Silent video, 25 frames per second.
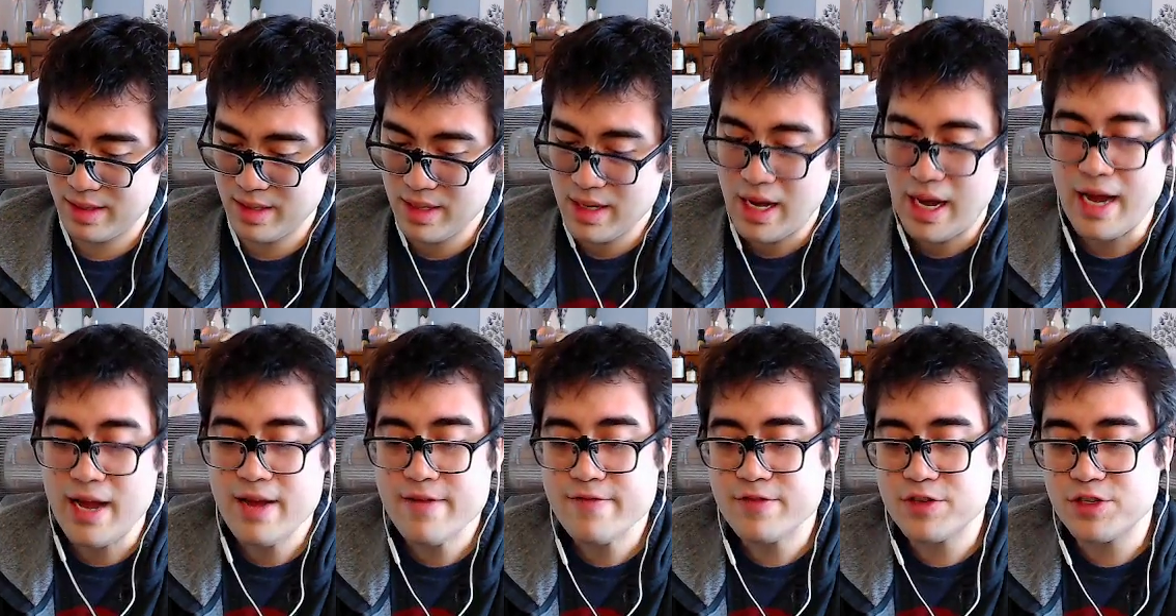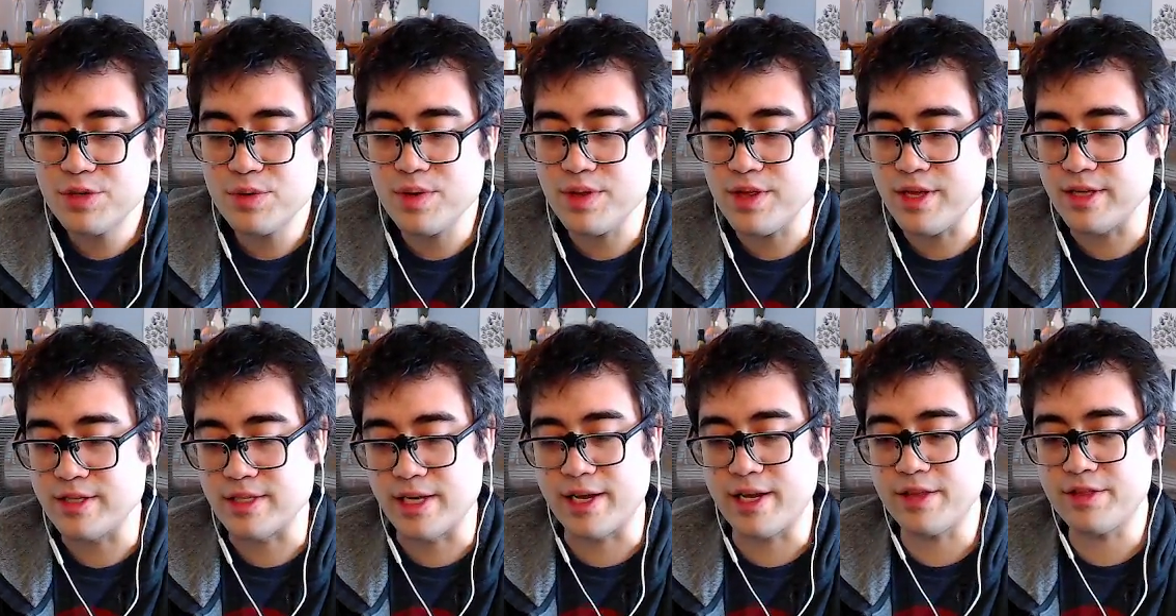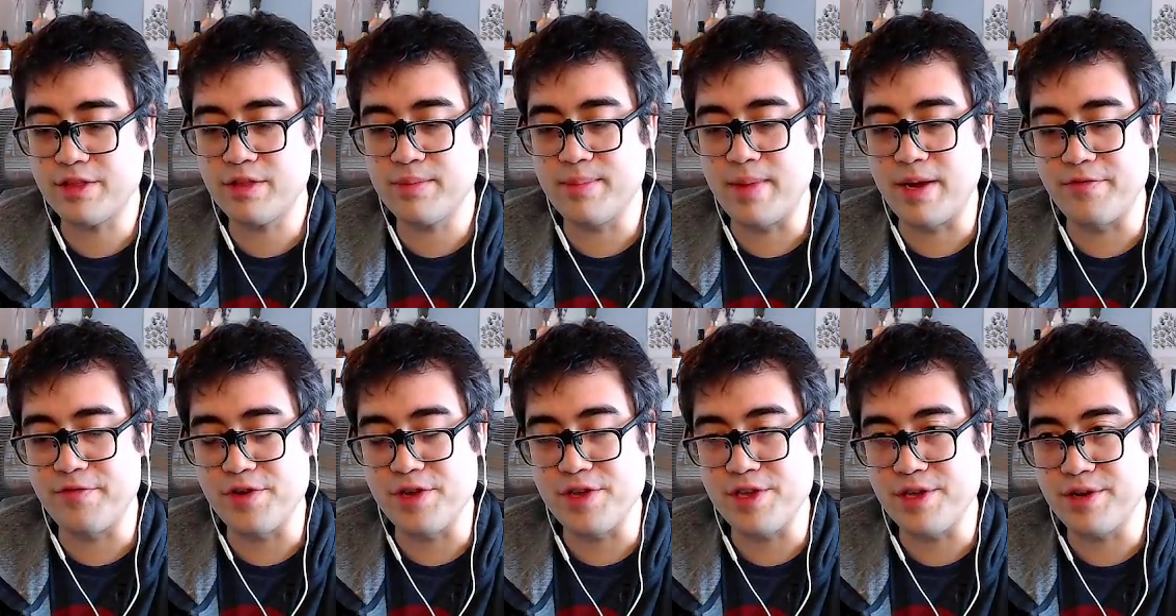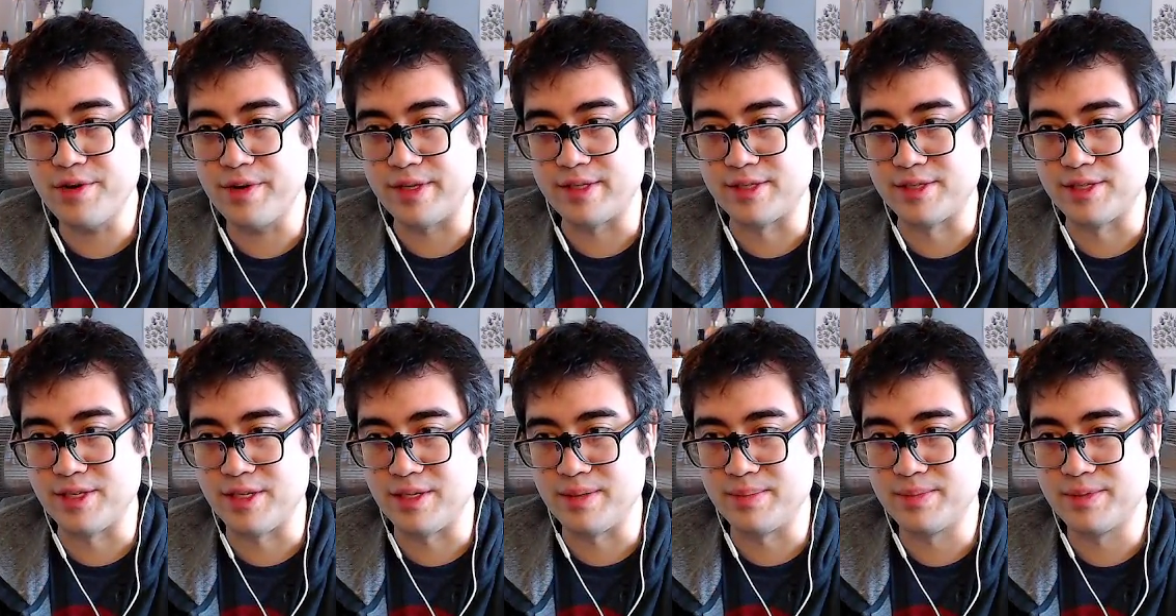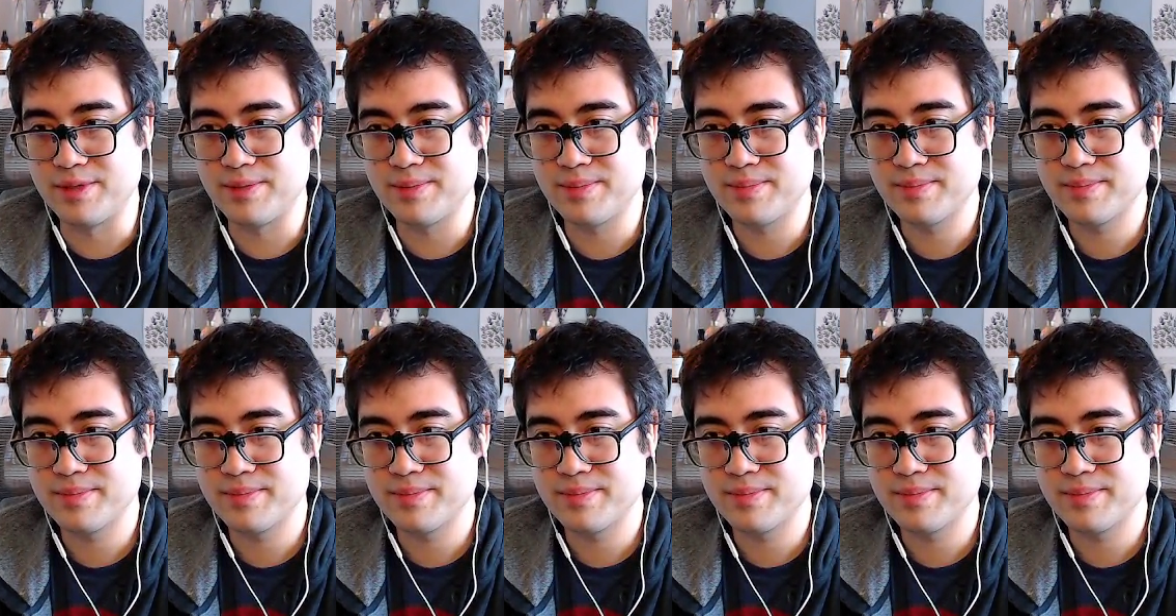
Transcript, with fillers: have two of these. I get them every year, it seems.